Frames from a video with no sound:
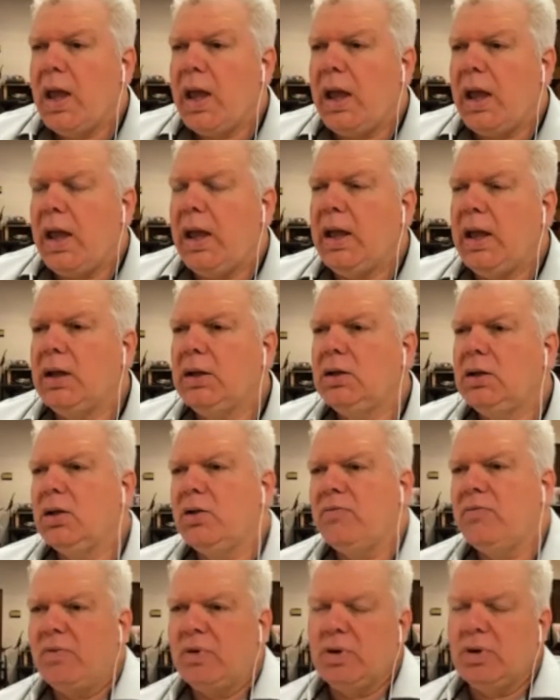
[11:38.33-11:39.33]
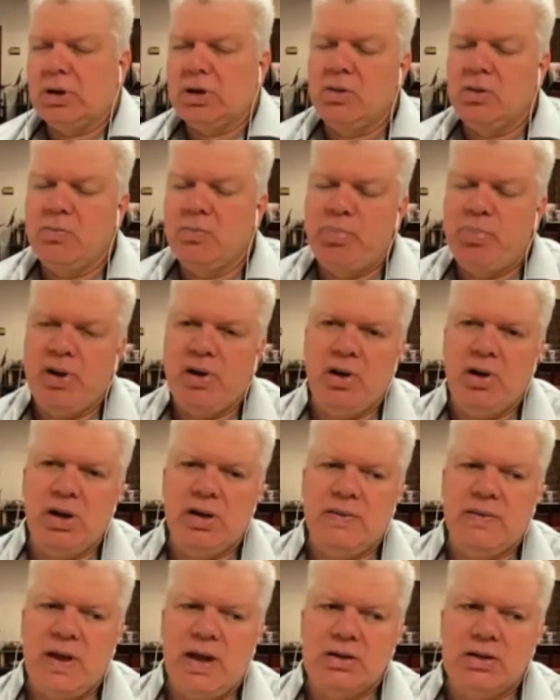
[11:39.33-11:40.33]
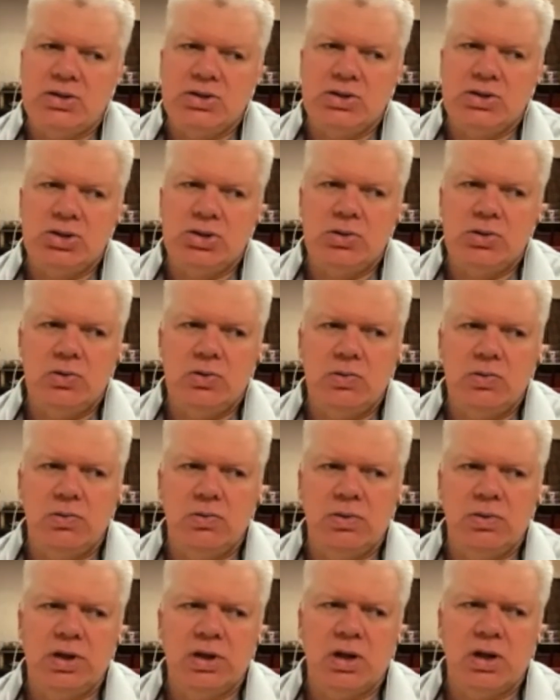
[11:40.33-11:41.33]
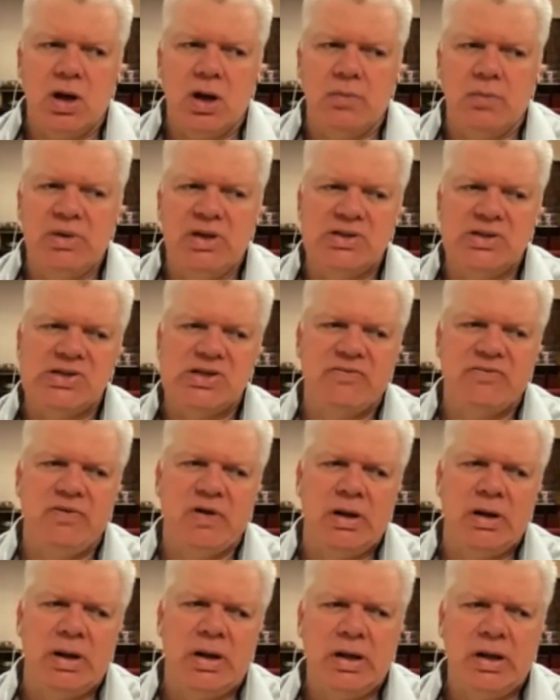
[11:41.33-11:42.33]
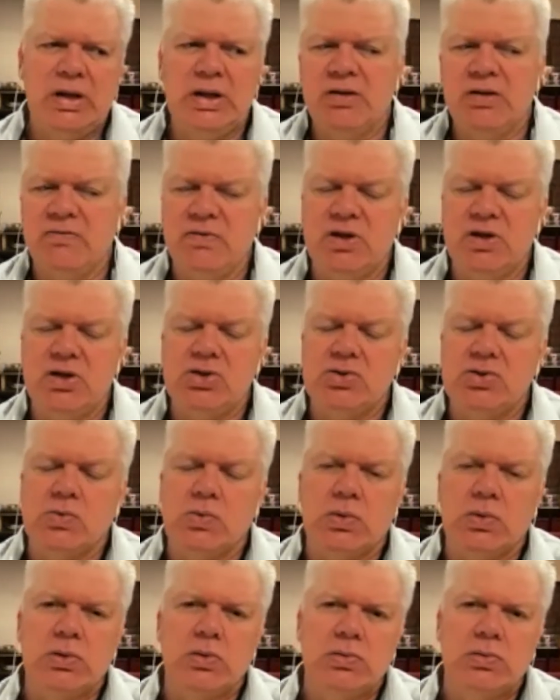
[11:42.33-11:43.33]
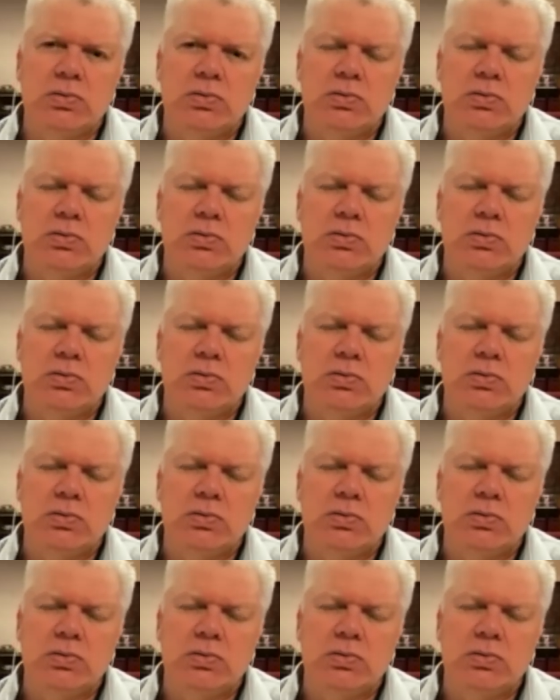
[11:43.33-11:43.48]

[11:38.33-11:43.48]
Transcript: and comparing that to the comments of an individual